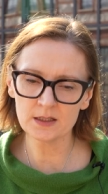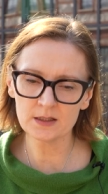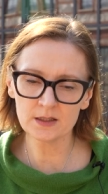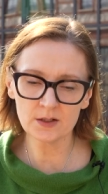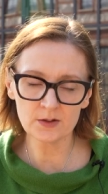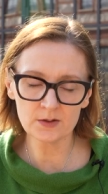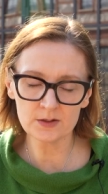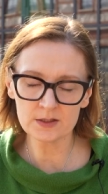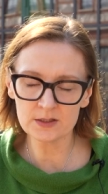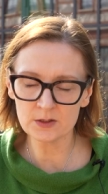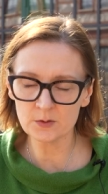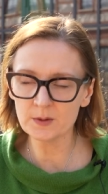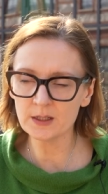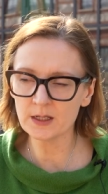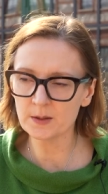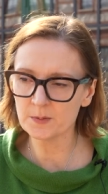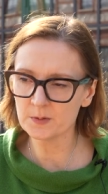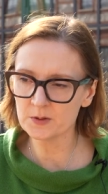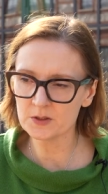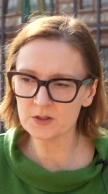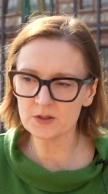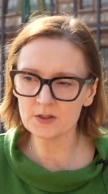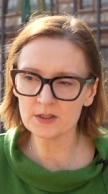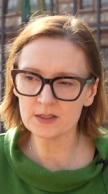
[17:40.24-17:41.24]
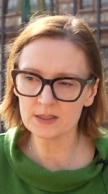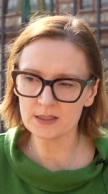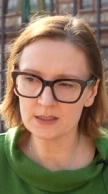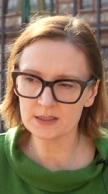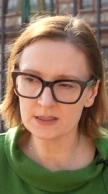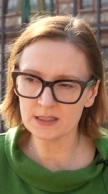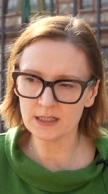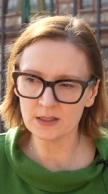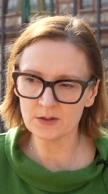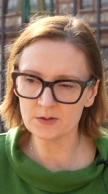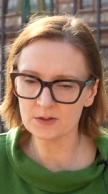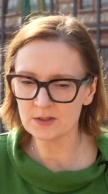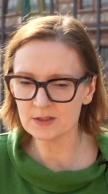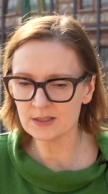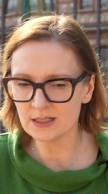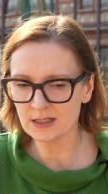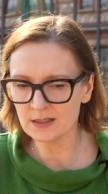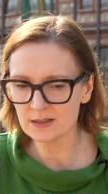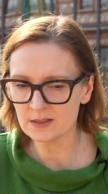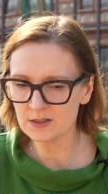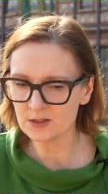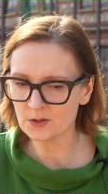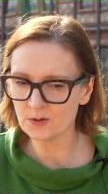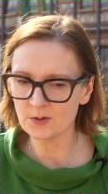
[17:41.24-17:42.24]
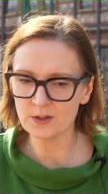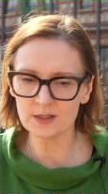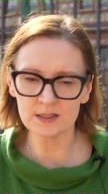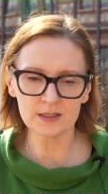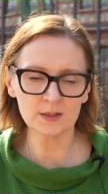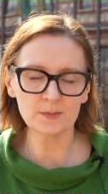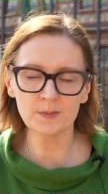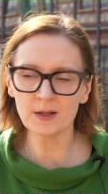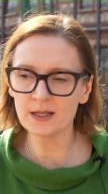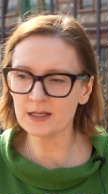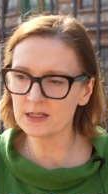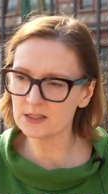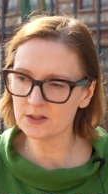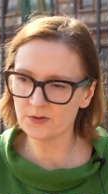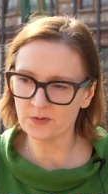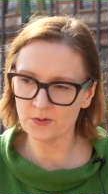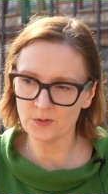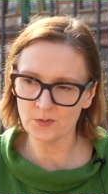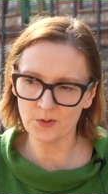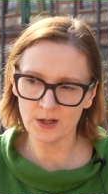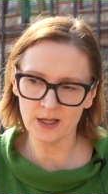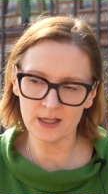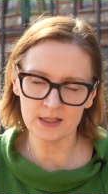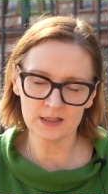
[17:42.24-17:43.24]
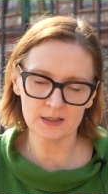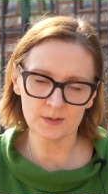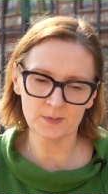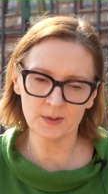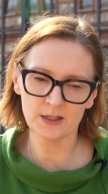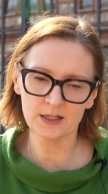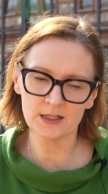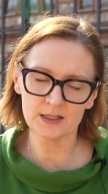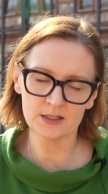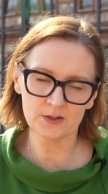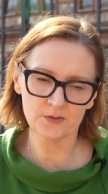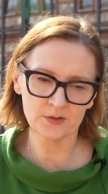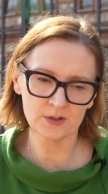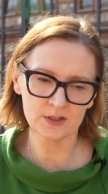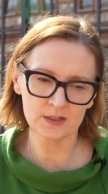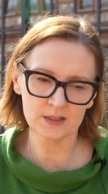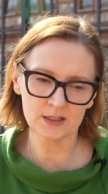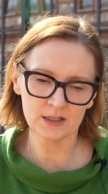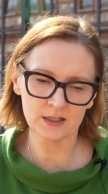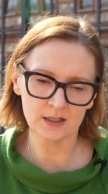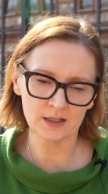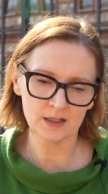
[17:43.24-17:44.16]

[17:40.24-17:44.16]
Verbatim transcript: there are so many opportunities now to tell stories in many different ways and many different